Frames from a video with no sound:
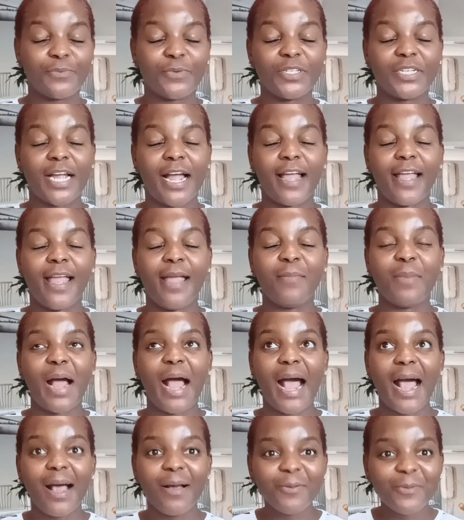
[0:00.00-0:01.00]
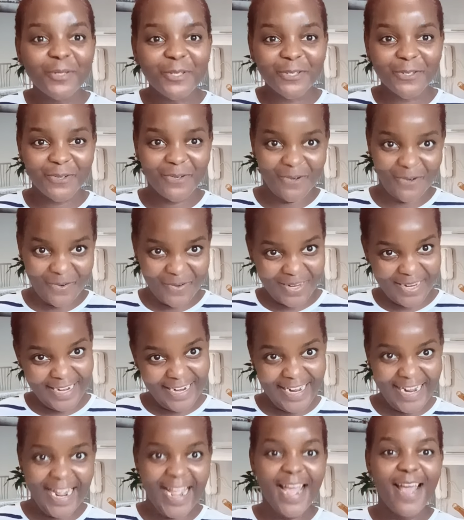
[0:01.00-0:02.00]
which I am
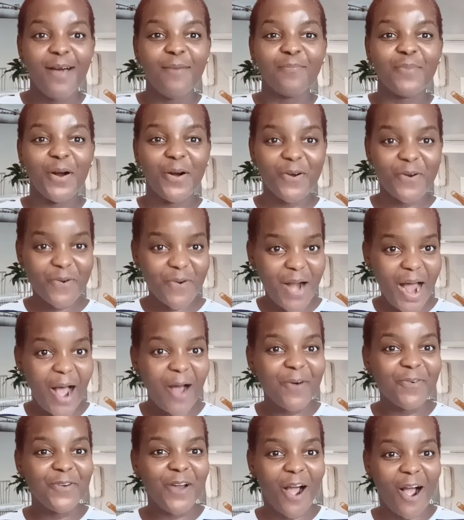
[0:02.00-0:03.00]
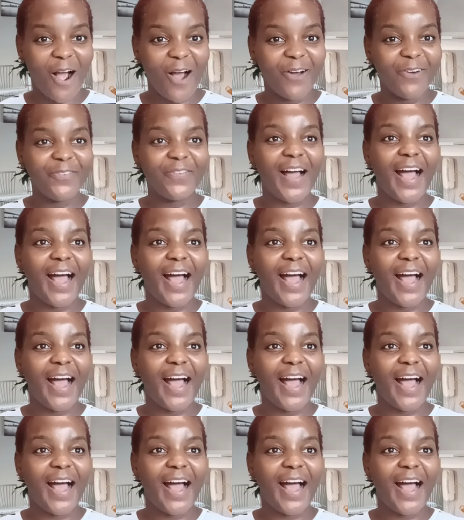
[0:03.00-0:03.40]
absolutely proud of.